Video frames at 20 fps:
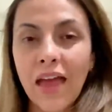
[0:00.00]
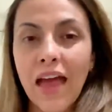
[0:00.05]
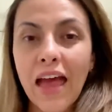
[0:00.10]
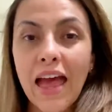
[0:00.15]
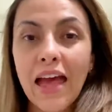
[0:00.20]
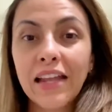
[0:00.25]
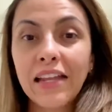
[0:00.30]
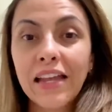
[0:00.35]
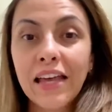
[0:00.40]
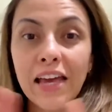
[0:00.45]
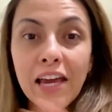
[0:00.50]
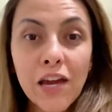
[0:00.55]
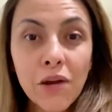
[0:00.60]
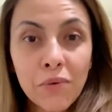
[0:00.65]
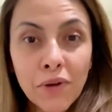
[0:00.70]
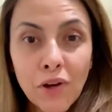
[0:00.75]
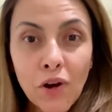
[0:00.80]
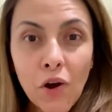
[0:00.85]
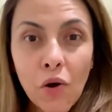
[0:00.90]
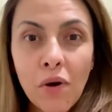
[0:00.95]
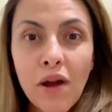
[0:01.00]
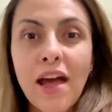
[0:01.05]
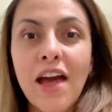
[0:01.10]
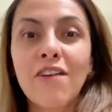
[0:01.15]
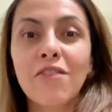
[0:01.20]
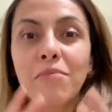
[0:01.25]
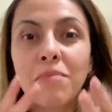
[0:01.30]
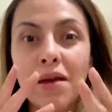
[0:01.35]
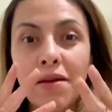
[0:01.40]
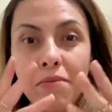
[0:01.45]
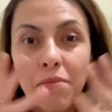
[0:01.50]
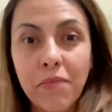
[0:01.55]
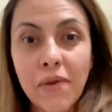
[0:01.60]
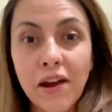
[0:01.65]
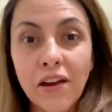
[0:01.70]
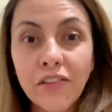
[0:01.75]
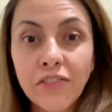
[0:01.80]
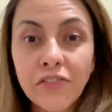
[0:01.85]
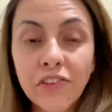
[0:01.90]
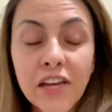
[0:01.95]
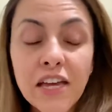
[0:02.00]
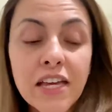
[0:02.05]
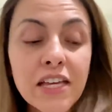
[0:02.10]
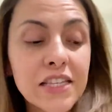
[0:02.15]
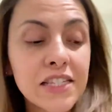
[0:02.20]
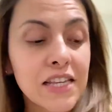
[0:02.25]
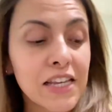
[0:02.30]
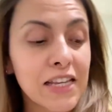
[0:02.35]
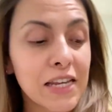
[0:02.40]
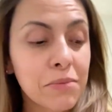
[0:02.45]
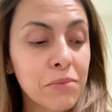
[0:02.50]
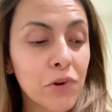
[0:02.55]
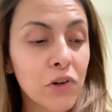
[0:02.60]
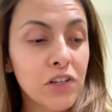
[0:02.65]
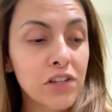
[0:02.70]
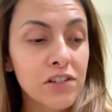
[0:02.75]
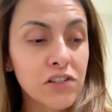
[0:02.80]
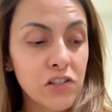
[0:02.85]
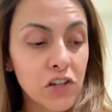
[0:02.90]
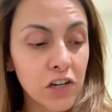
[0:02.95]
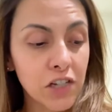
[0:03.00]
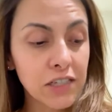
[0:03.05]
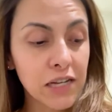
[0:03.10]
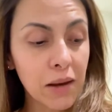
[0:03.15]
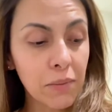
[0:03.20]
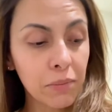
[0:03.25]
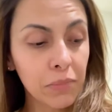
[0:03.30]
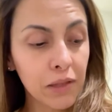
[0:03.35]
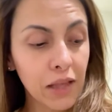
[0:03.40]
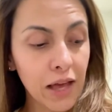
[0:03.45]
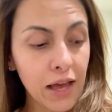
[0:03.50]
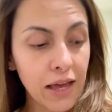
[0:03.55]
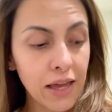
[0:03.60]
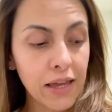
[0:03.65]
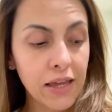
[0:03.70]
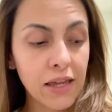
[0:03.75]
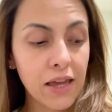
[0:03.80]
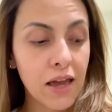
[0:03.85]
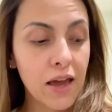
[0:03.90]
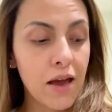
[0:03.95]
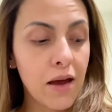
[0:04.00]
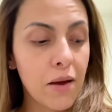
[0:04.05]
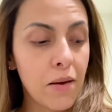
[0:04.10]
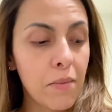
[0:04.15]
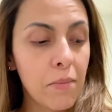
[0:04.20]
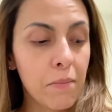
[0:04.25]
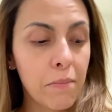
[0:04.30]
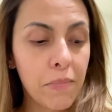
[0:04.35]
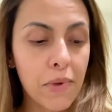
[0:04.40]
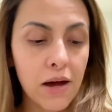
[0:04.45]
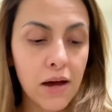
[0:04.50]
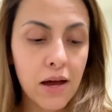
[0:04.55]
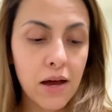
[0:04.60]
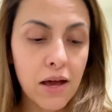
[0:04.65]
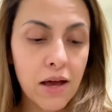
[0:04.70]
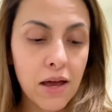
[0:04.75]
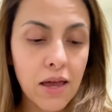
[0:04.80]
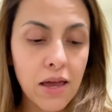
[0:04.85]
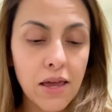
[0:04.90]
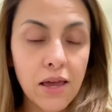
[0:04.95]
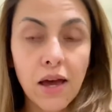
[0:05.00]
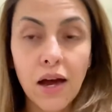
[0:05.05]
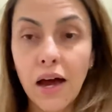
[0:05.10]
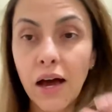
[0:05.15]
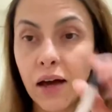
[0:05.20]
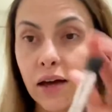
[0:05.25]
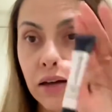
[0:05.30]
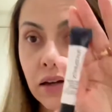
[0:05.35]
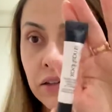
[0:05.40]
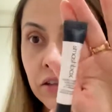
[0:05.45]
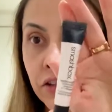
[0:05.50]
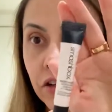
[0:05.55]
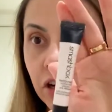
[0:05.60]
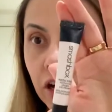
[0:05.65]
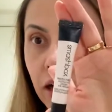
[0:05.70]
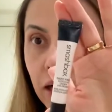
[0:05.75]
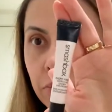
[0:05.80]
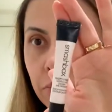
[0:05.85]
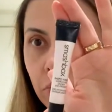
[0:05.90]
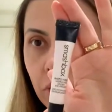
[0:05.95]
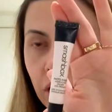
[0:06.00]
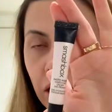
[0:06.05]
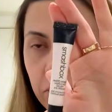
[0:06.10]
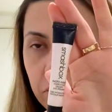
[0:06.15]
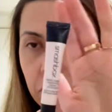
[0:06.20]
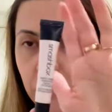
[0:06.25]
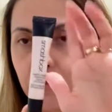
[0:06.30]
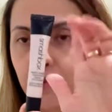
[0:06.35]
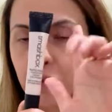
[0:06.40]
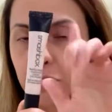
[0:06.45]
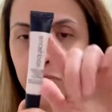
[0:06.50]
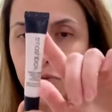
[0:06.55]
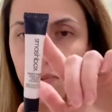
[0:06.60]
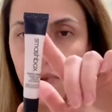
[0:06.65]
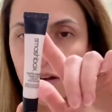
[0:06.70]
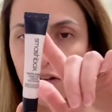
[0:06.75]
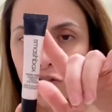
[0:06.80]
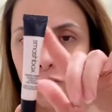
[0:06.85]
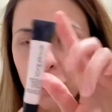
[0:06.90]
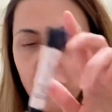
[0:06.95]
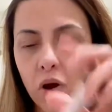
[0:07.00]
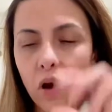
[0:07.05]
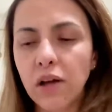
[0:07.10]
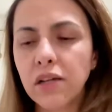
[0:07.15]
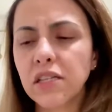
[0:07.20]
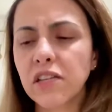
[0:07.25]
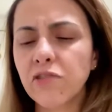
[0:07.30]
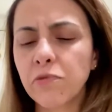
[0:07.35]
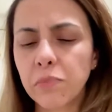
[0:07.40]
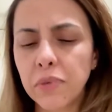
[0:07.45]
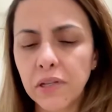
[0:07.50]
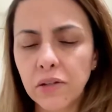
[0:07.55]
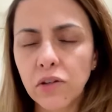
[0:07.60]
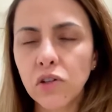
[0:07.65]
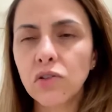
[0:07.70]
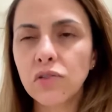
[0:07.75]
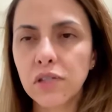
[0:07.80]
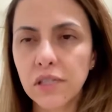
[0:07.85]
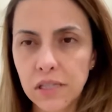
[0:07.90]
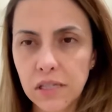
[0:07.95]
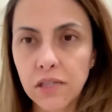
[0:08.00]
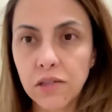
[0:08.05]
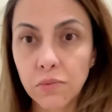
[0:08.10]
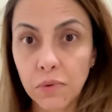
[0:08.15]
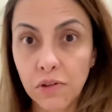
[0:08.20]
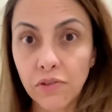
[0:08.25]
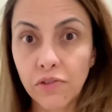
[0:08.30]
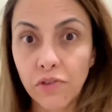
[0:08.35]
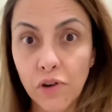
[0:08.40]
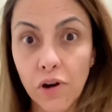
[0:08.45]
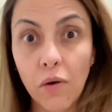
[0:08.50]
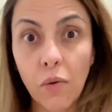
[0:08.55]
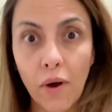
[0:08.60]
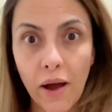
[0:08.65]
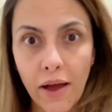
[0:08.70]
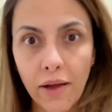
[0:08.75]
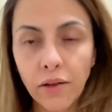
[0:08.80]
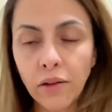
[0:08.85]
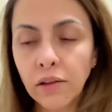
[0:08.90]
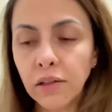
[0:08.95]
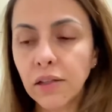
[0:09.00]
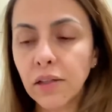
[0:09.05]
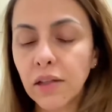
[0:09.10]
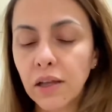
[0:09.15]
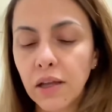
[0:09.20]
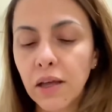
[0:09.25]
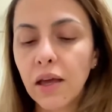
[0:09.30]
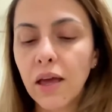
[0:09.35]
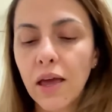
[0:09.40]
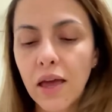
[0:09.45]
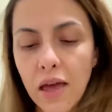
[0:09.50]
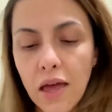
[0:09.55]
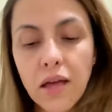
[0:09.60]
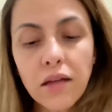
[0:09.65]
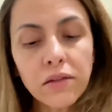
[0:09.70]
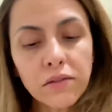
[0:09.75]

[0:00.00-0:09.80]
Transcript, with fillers: And here we go, I have my bare face and I'm gonna start applying my uh, under eye primer from Smashbox. I've been using this one for a while and